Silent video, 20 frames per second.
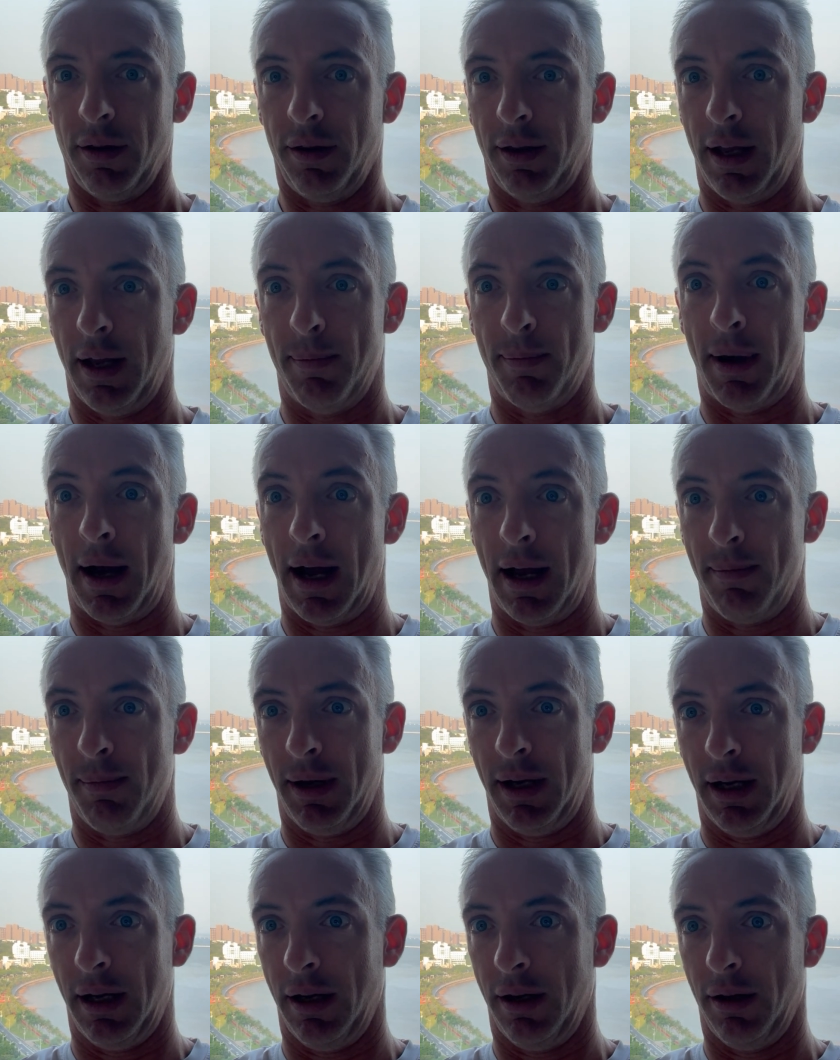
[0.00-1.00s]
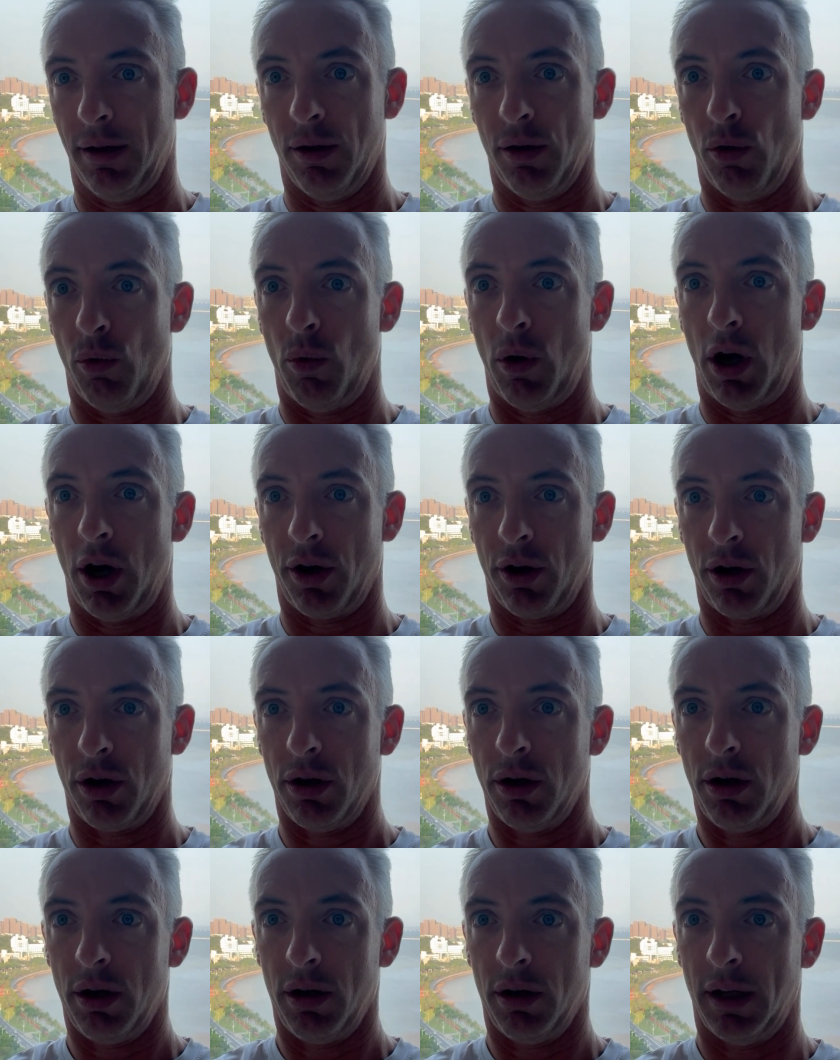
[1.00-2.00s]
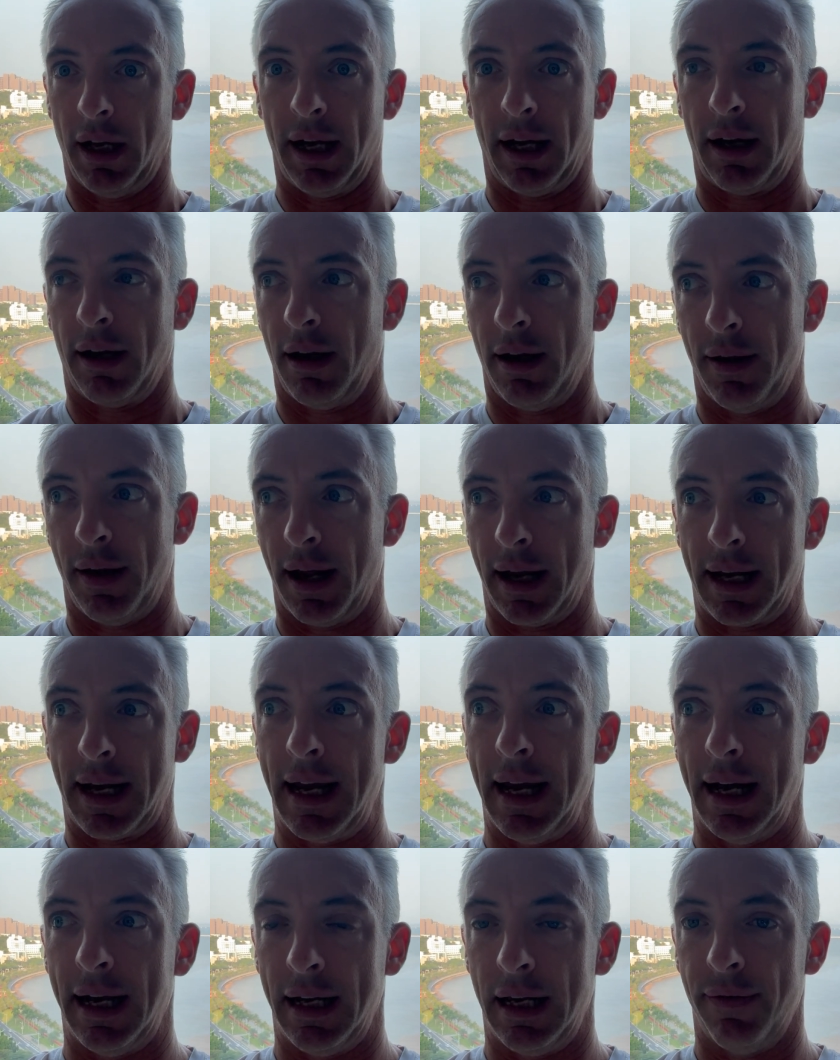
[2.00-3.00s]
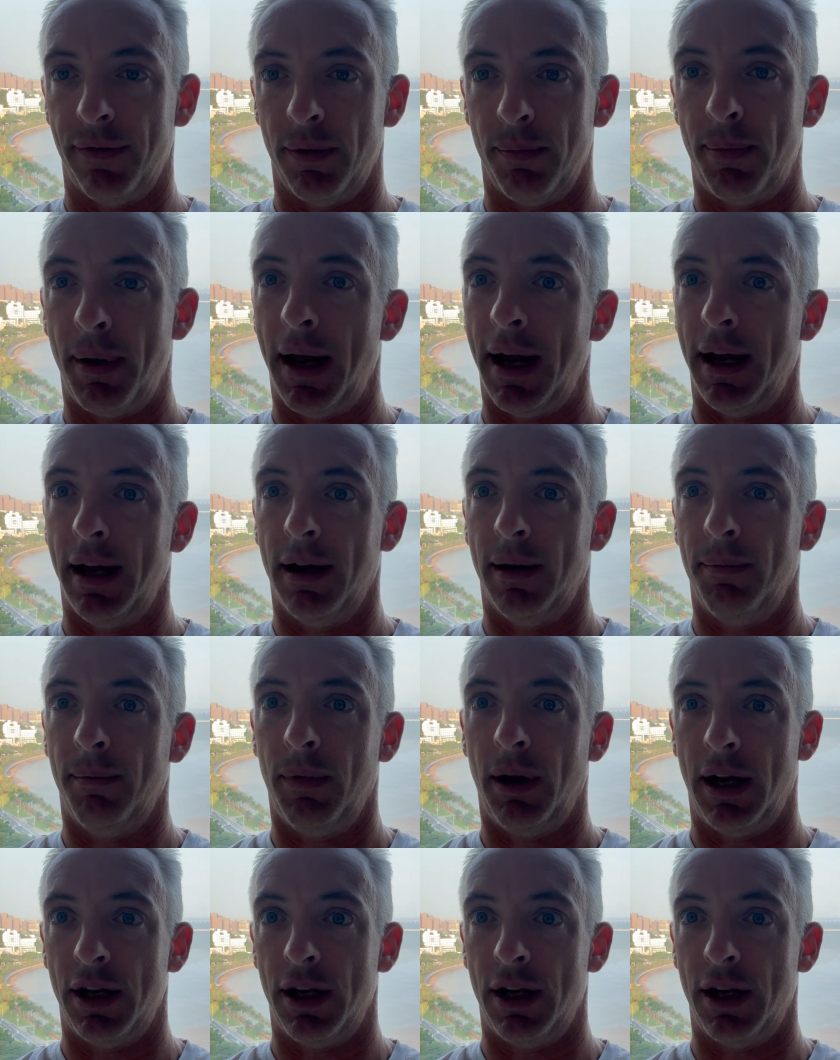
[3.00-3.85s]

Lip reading: They buy me a water, and I can't even pay them.